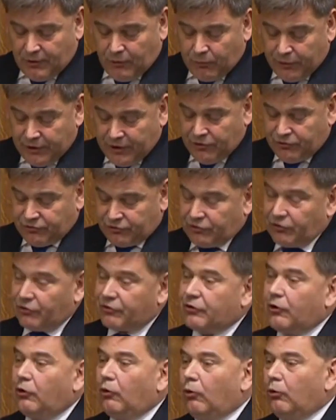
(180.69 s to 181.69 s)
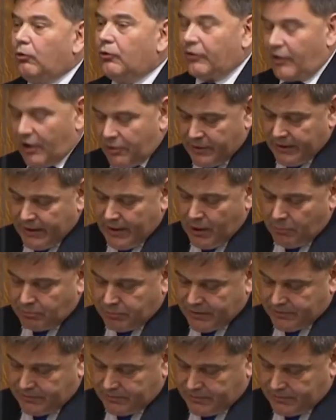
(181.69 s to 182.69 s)
we used to just call growing
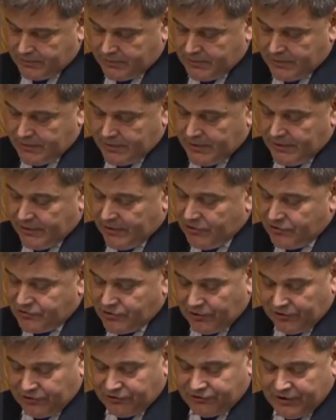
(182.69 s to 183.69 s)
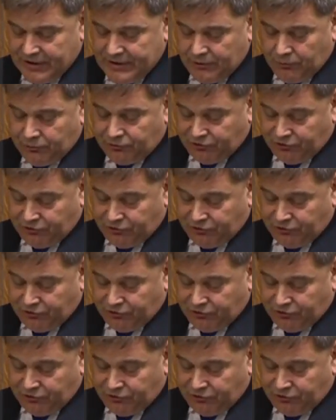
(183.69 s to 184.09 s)
up. There is not a single